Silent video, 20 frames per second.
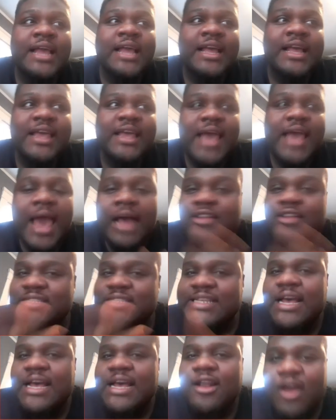like
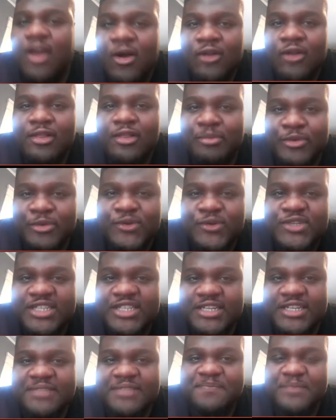outside of all the
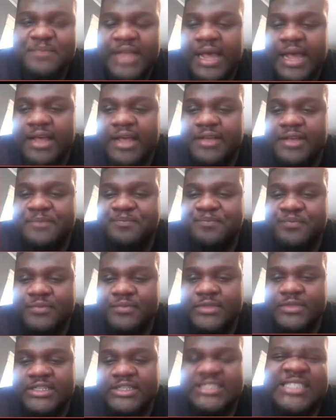bullshit, like
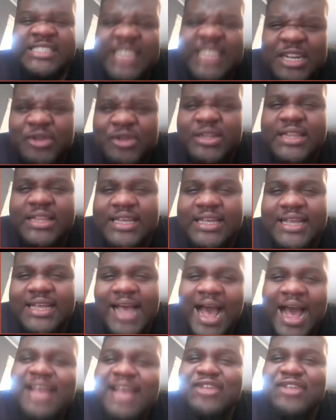secretly
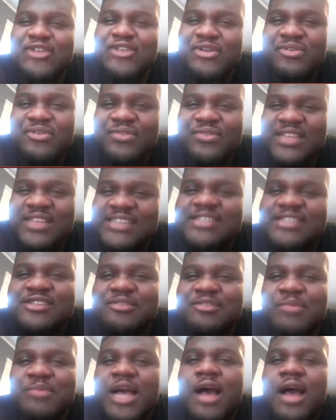I knew this is
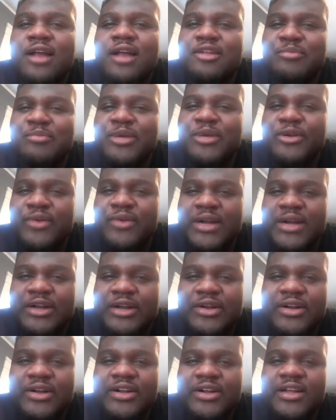some Conor
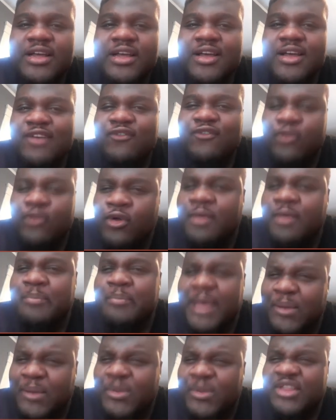McGregor, Floyd
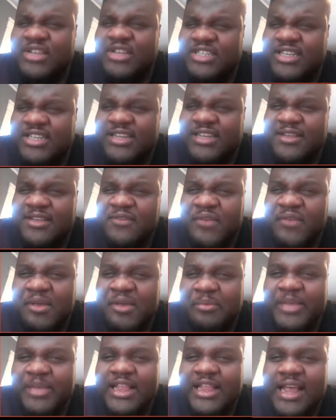Mayweather shit. You
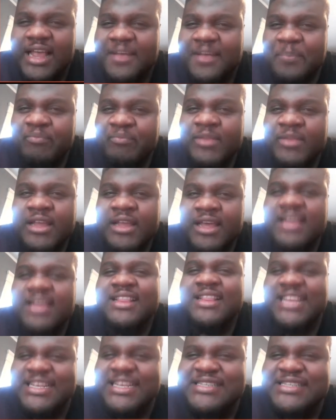feel me? Like
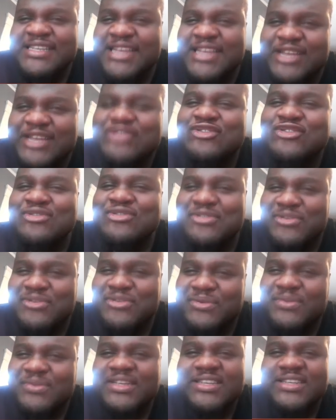these niggas
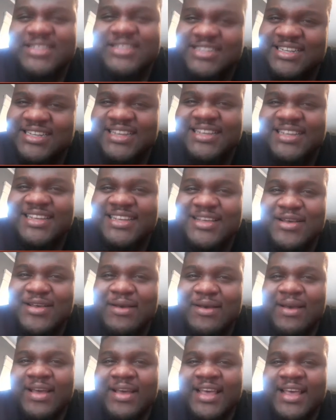knew this shit.
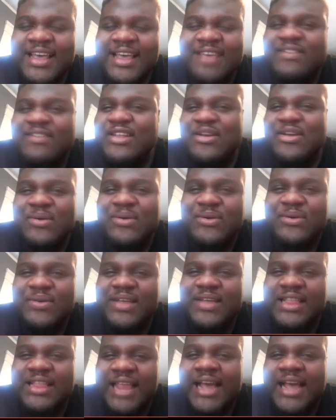Even though
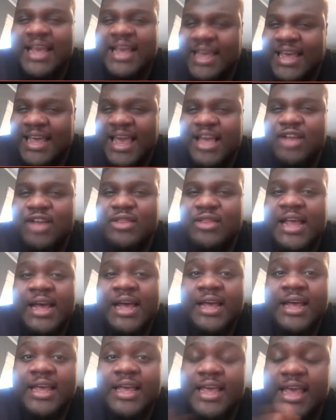like ain't gonna
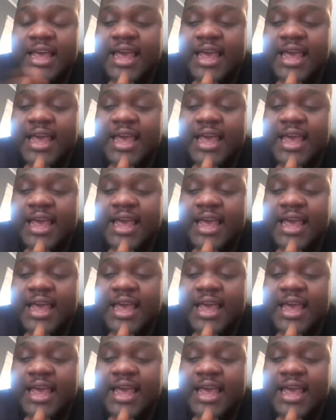lie,